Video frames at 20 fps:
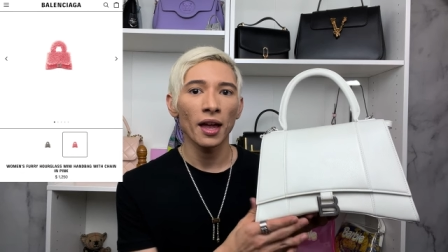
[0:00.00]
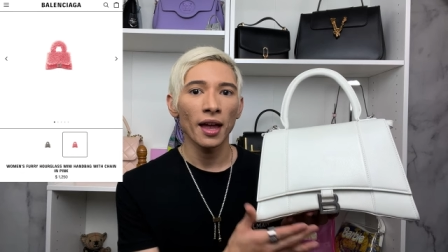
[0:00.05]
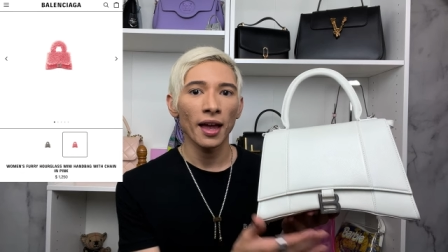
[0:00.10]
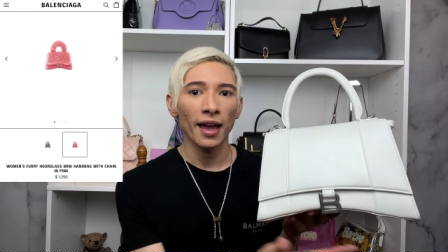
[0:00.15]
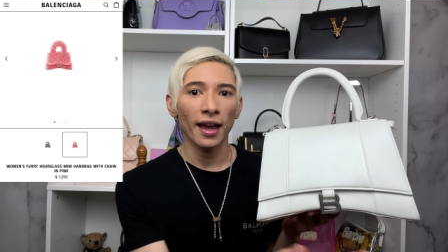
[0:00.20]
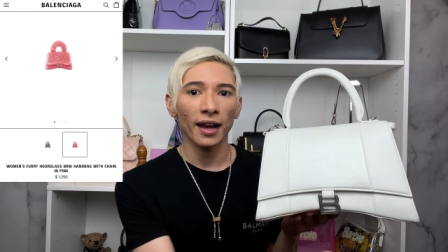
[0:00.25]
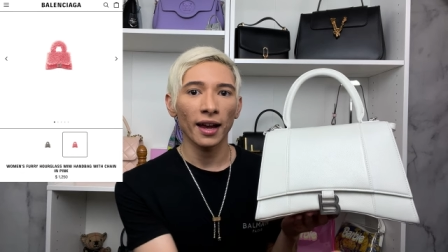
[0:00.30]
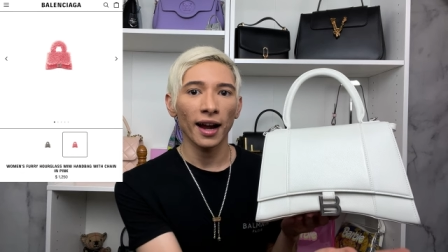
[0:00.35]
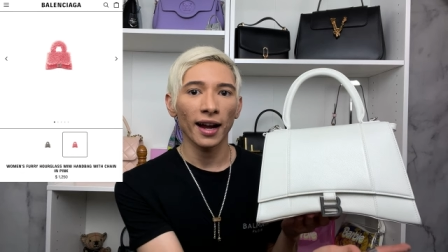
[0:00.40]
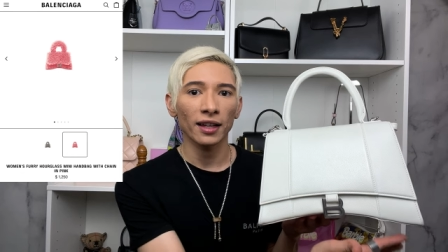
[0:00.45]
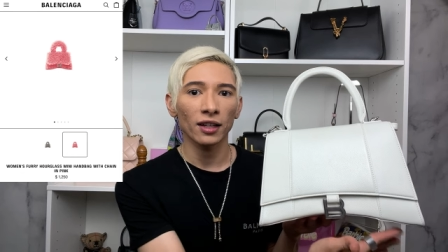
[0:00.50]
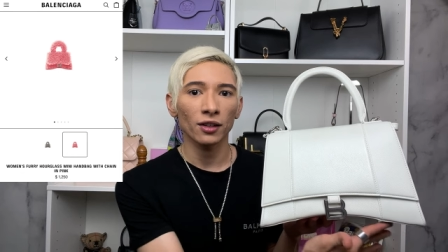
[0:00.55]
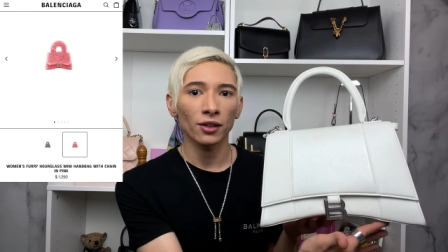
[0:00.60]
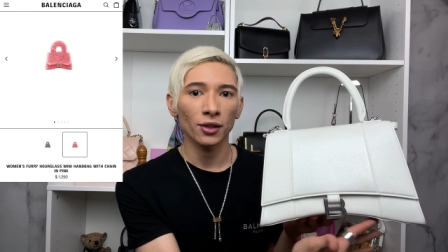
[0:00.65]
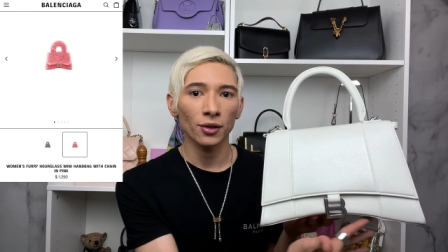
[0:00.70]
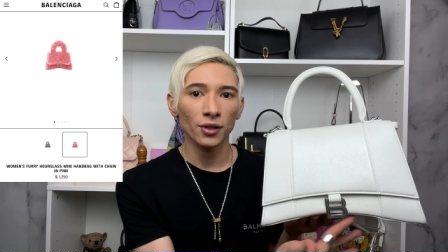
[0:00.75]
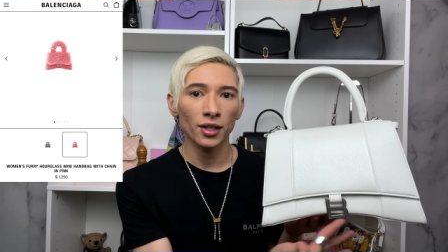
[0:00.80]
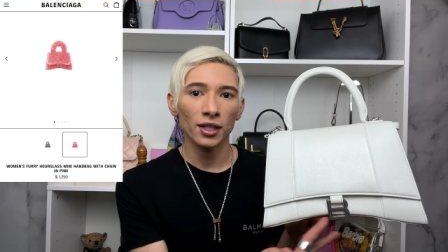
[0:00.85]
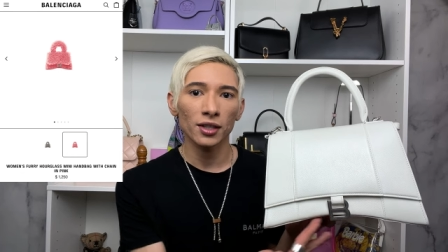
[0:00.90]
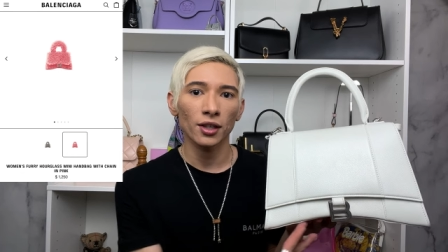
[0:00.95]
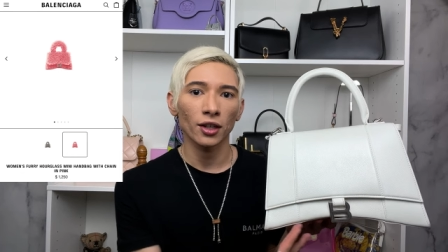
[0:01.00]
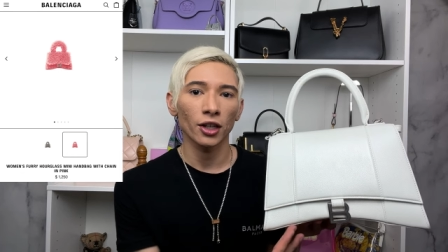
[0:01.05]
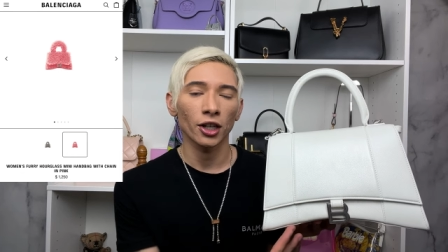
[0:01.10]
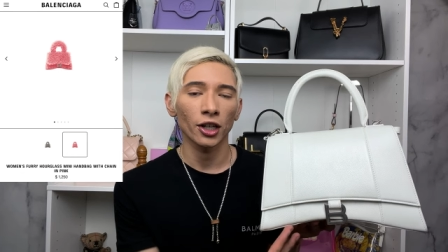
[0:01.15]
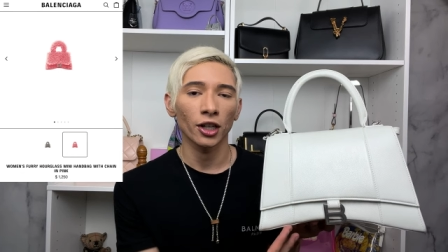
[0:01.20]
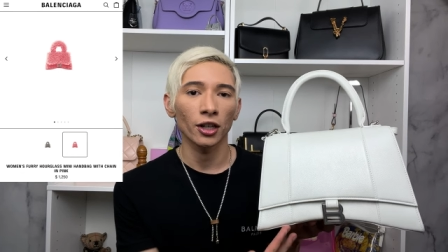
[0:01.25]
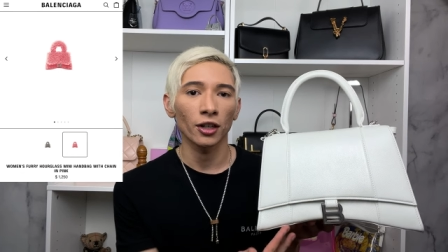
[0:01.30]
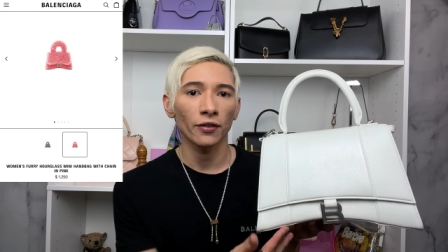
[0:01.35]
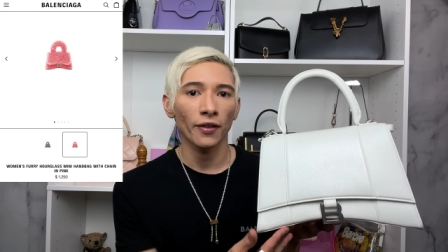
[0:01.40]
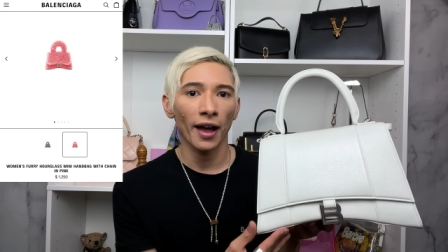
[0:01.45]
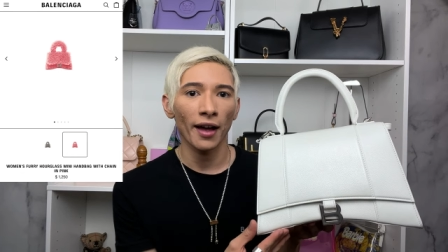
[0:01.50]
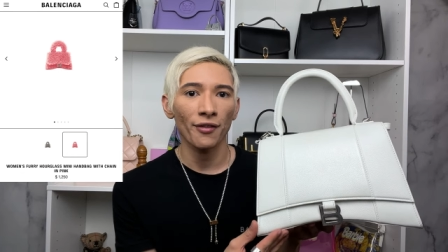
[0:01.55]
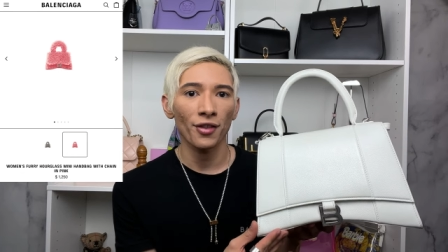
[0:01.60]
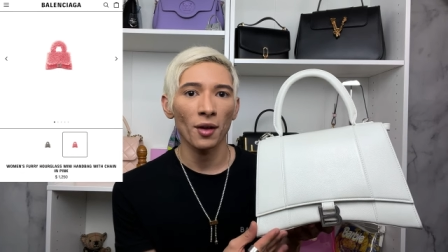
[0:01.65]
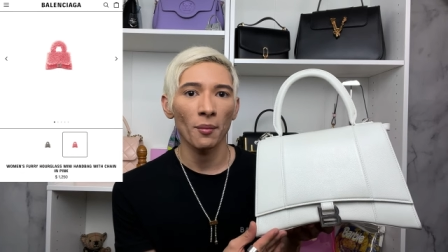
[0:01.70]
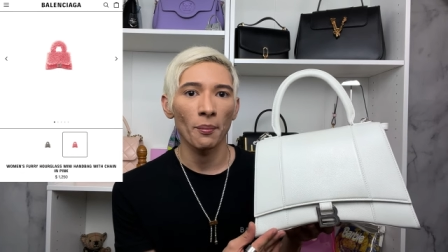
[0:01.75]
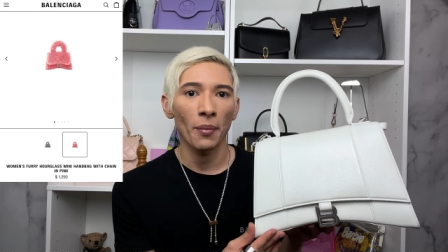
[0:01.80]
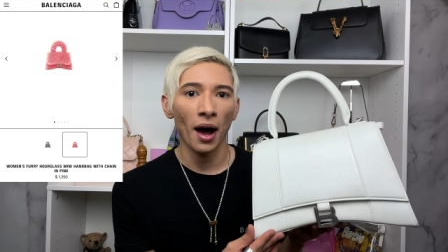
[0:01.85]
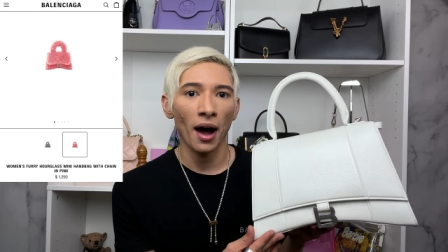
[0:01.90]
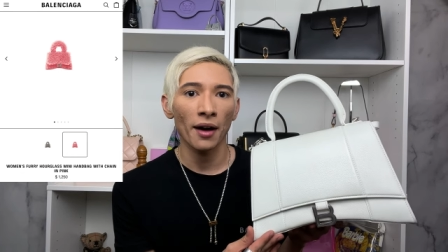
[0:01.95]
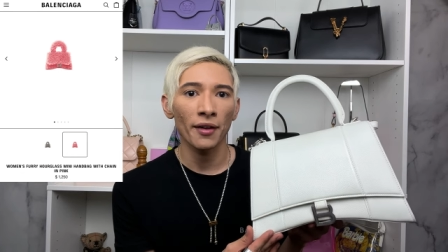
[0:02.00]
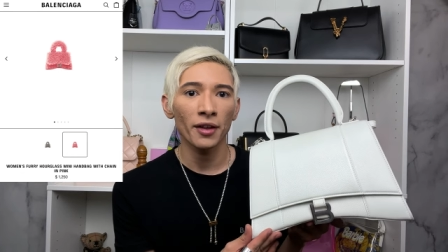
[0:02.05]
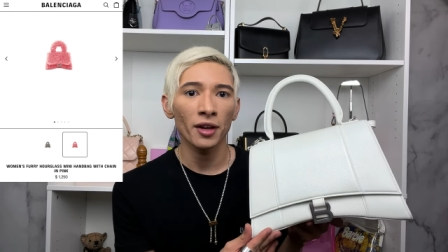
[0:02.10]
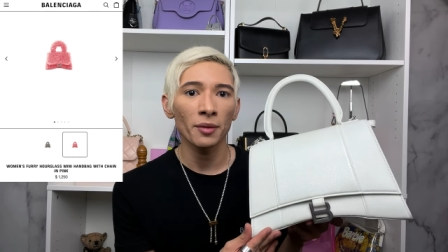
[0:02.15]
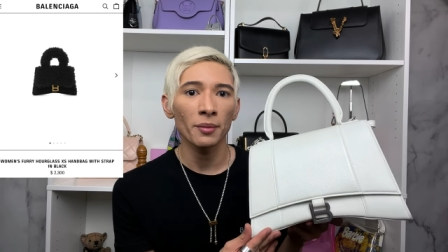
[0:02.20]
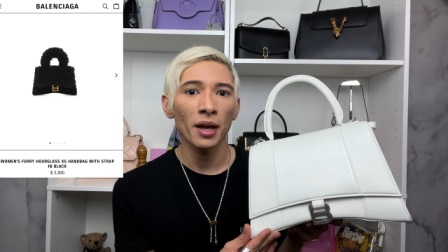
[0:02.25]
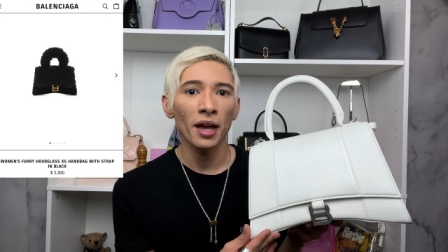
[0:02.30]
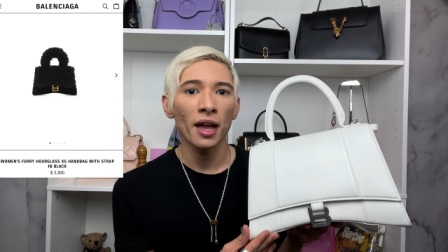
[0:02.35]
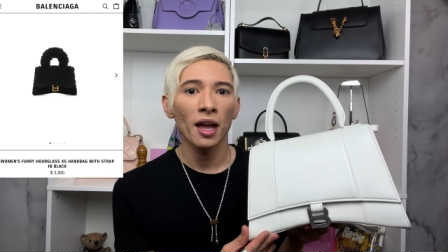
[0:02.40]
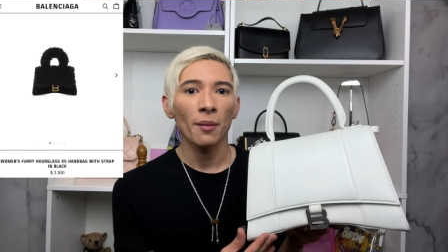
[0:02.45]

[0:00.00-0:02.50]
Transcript: and kind of loses the curve at the bottom,